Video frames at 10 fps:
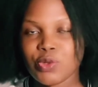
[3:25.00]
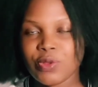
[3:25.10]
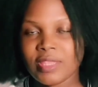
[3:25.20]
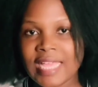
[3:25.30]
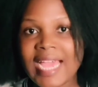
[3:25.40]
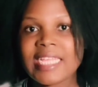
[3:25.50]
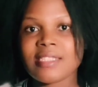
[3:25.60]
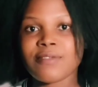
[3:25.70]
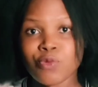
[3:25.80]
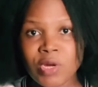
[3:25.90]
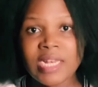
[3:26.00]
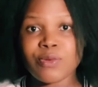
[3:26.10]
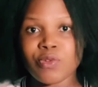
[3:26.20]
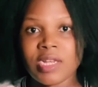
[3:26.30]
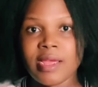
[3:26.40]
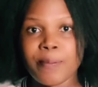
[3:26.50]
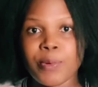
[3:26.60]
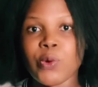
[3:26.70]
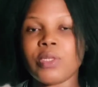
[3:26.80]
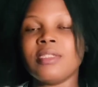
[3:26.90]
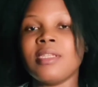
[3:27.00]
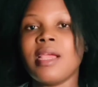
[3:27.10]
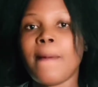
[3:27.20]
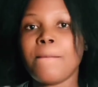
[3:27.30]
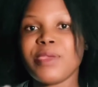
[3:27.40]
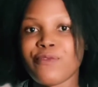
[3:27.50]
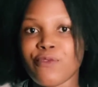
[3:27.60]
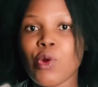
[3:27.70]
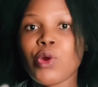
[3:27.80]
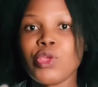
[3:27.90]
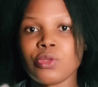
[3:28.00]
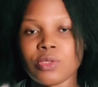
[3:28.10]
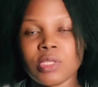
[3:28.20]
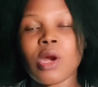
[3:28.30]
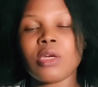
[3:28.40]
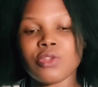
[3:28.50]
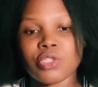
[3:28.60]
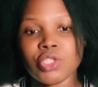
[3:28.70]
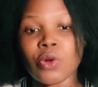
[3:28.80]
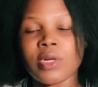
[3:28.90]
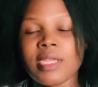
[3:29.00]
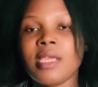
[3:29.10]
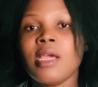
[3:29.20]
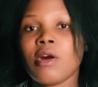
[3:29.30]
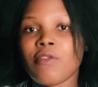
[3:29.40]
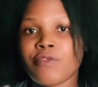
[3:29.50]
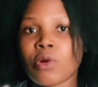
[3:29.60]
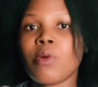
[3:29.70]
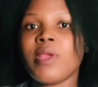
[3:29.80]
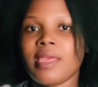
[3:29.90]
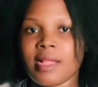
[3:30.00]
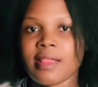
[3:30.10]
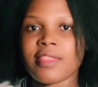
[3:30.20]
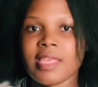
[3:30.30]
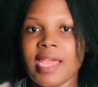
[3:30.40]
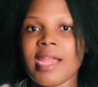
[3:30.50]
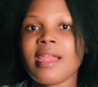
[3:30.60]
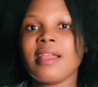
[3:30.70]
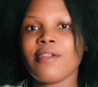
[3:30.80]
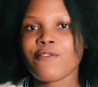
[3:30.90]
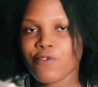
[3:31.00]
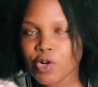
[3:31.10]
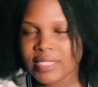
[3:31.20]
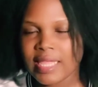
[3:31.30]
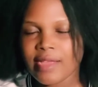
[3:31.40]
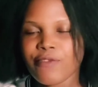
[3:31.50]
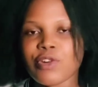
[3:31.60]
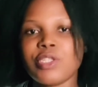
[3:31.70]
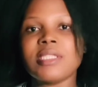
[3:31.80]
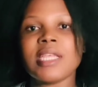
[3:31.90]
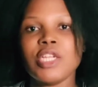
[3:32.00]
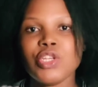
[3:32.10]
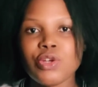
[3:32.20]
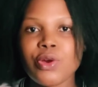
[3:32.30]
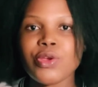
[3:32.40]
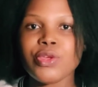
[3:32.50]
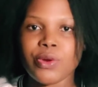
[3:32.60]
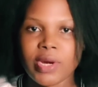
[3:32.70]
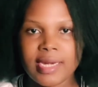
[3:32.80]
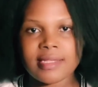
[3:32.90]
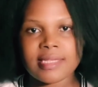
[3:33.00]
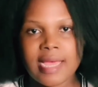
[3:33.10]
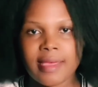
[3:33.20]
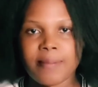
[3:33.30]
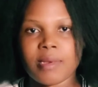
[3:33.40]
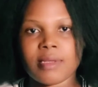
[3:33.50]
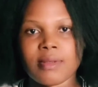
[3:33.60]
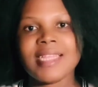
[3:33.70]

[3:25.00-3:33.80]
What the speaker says: So that is really important. Before you start your journey of growing healthy hair, first thing first, know your hair type.